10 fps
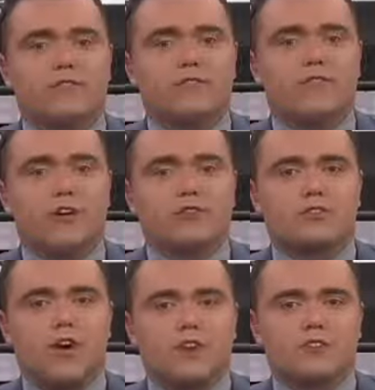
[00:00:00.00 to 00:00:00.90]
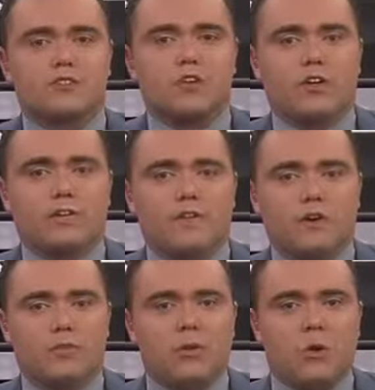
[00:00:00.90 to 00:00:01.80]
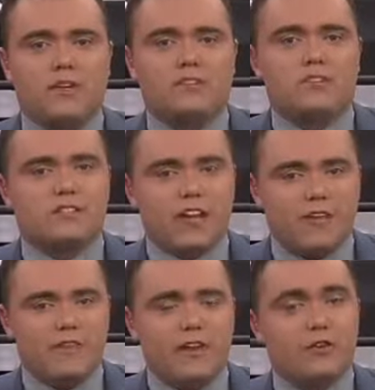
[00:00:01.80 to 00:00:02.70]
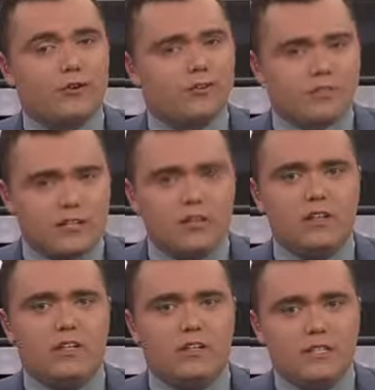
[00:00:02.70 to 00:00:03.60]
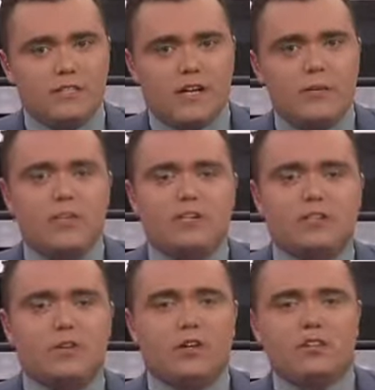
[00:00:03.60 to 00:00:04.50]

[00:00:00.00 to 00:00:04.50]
Aardvark Straws is looking for employees to staff their new facility. The company is looking